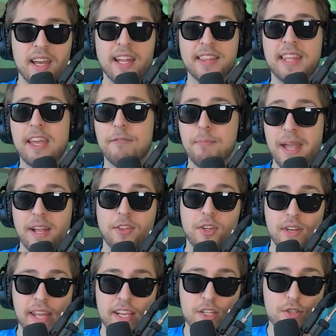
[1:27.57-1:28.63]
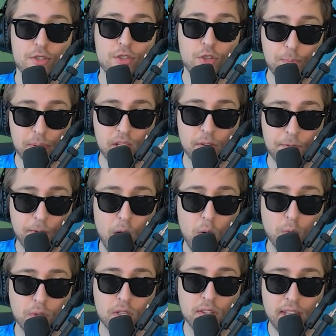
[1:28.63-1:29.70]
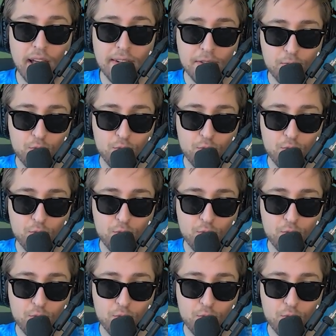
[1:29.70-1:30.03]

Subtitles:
And they've made the Nexus to be a fountain that